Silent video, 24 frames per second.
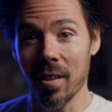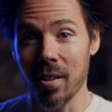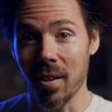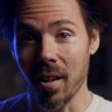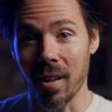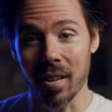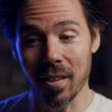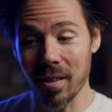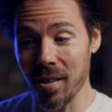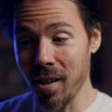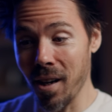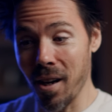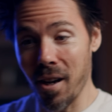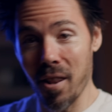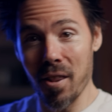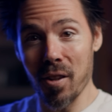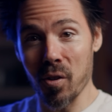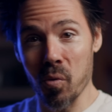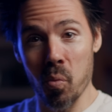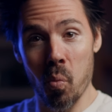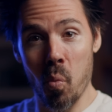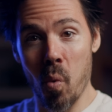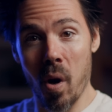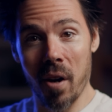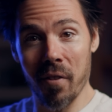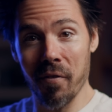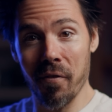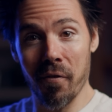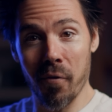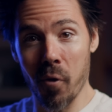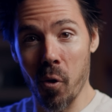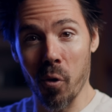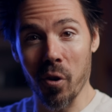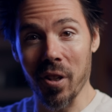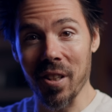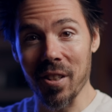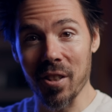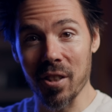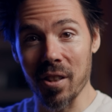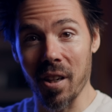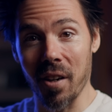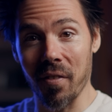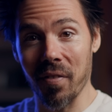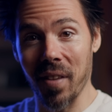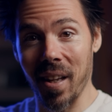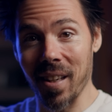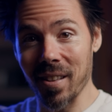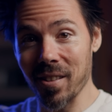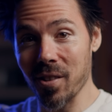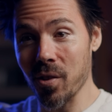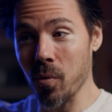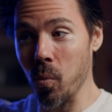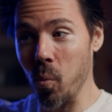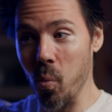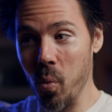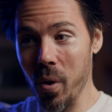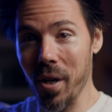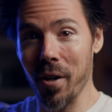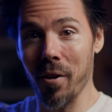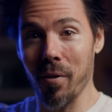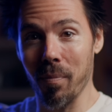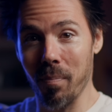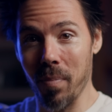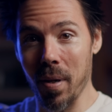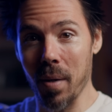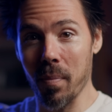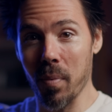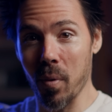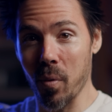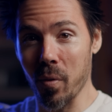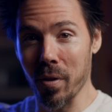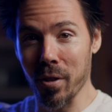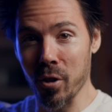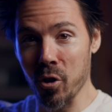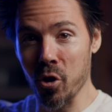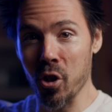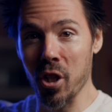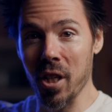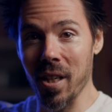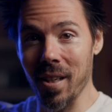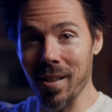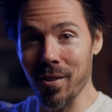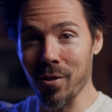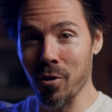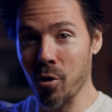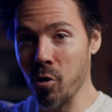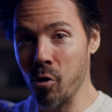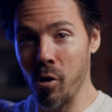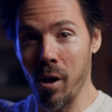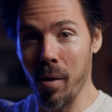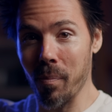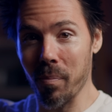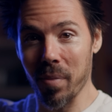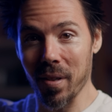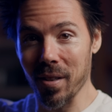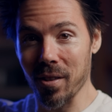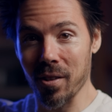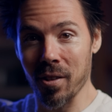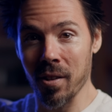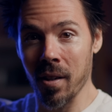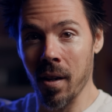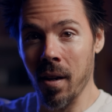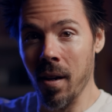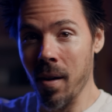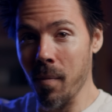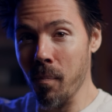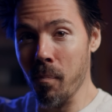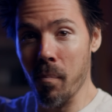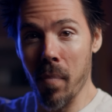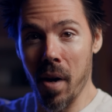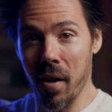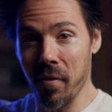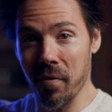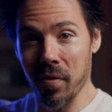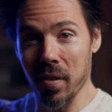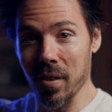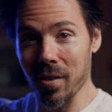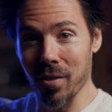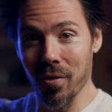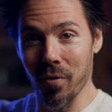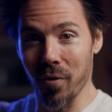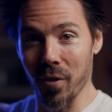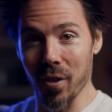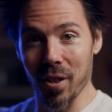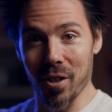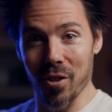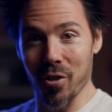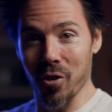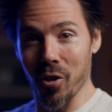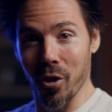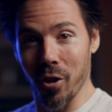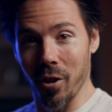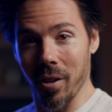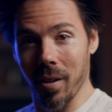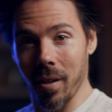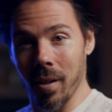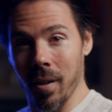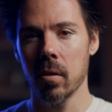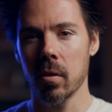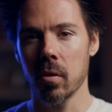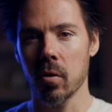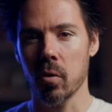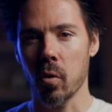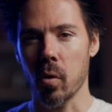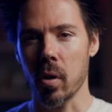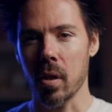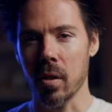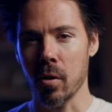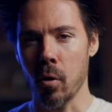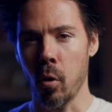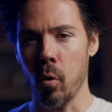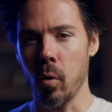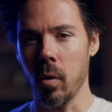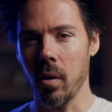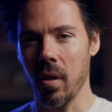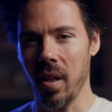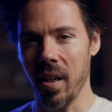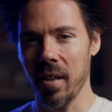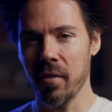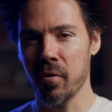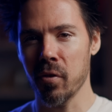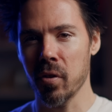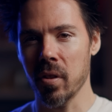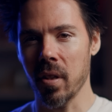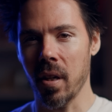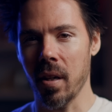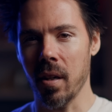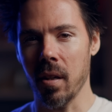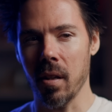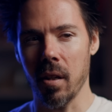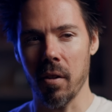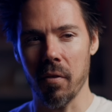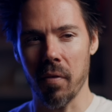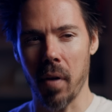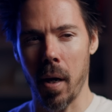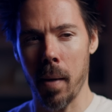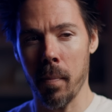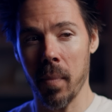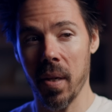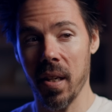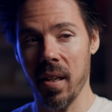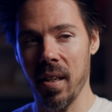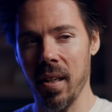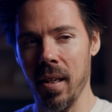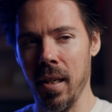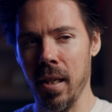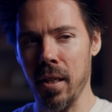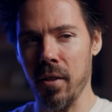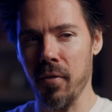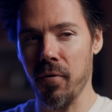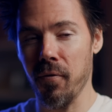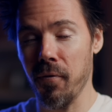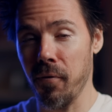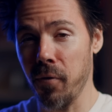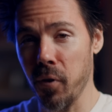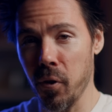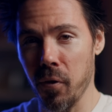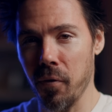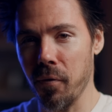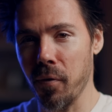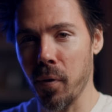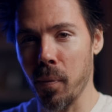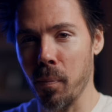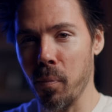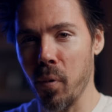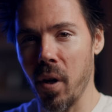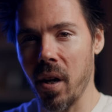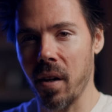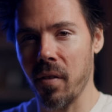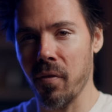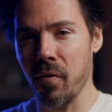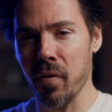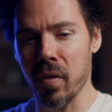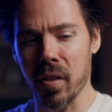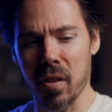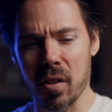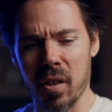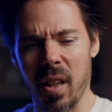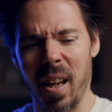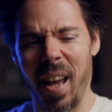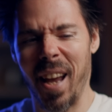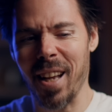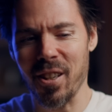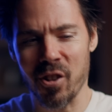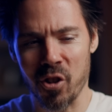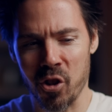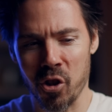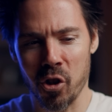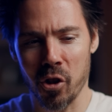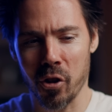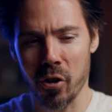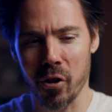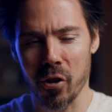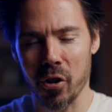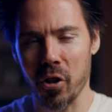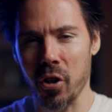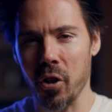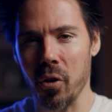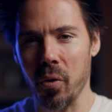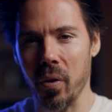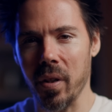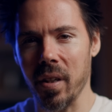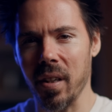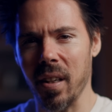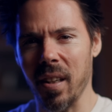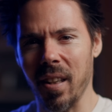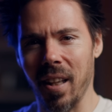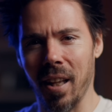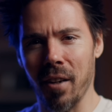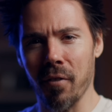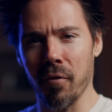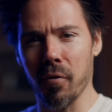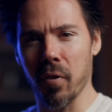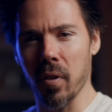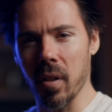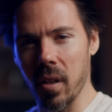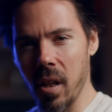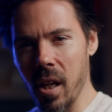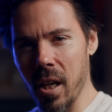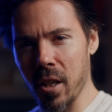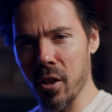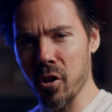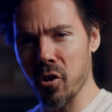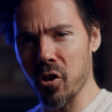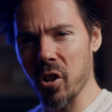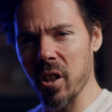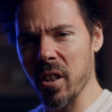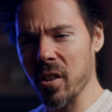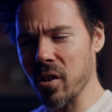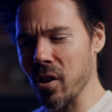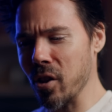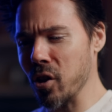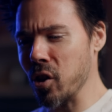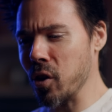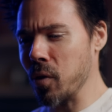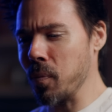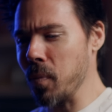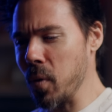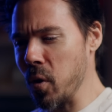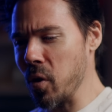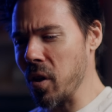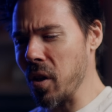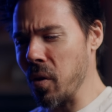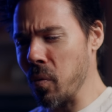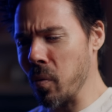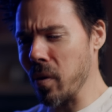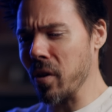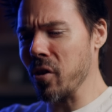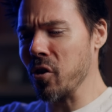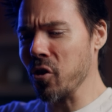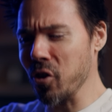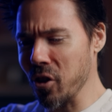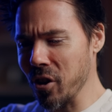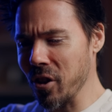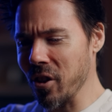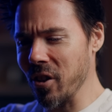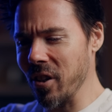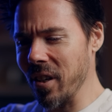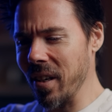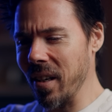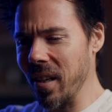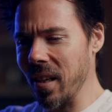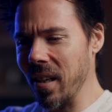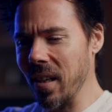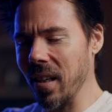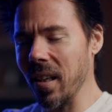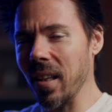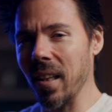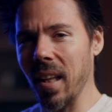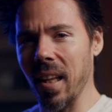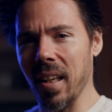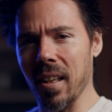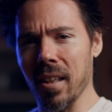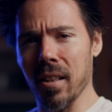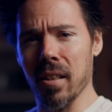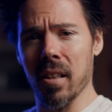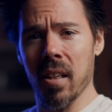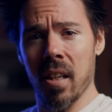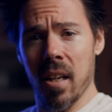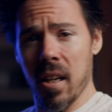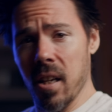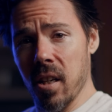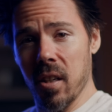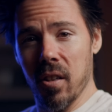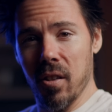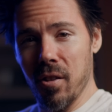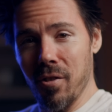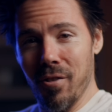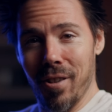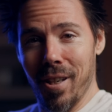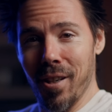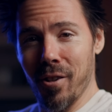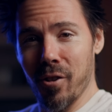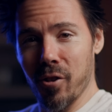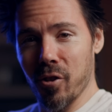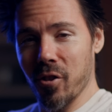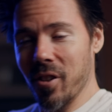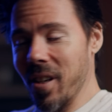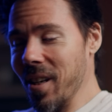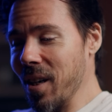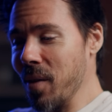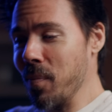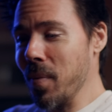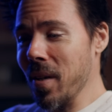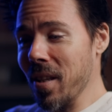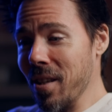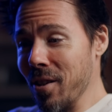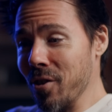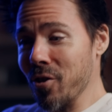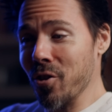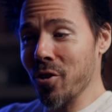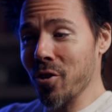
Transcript: None, none of this one forty stuff. That's weird people with cheese, crumpets, muffins for dessert. So this whole lifestyle of I'm gonna eat fruit for breakfast, add sugar to it, and then for lunch is a smoothie with sugar in it, and then dinner is gonna be this